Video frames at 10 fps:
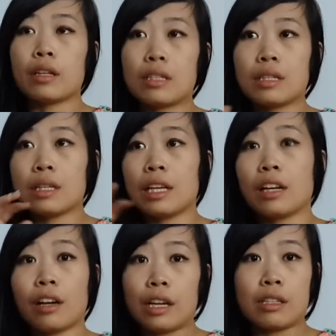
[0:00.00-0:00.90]
Because
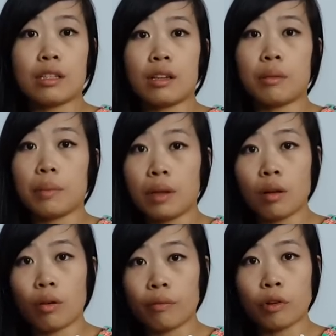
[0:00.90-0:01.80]
here is in the
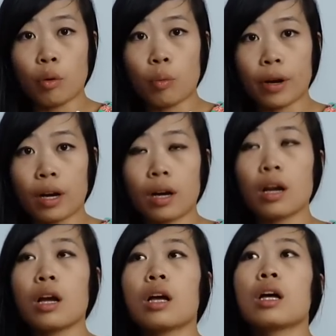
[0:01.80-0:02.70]
middle of nowhere.
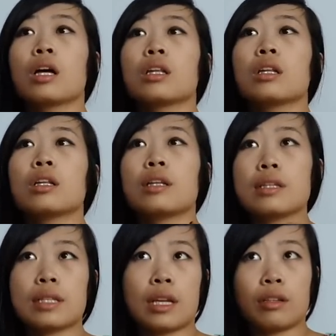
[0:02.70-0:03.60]

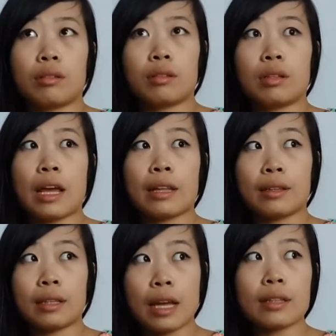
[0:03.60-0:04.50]
They said
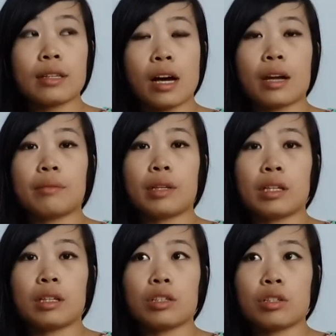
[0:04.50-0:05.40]
at that time
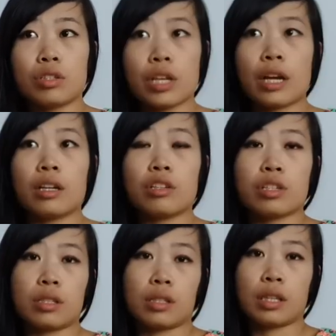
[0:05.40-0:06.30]
China
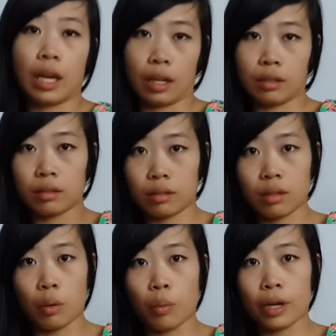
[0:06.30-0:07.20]
just kicked
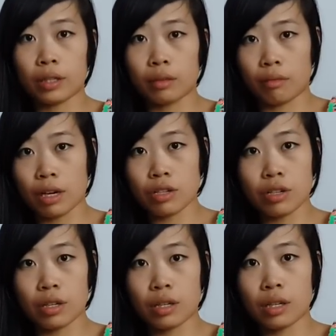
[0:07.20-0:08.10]
away the
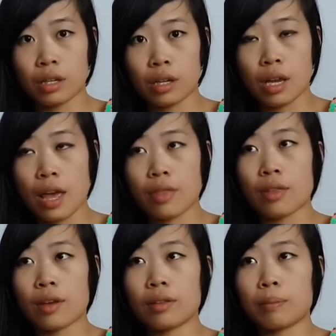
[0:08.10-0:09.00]
Russian,
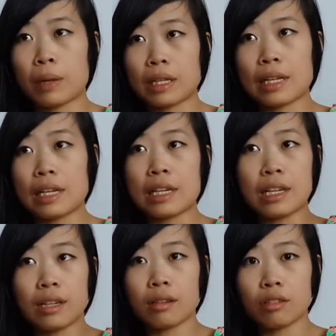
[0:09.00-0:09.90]
and then but they
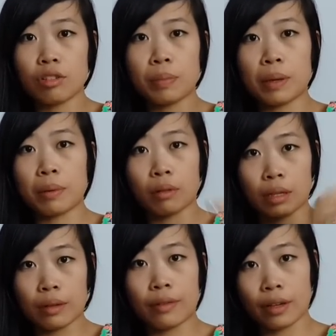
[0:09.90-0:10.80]
need people
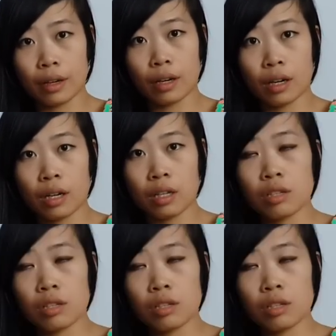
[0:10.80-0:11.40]
live here.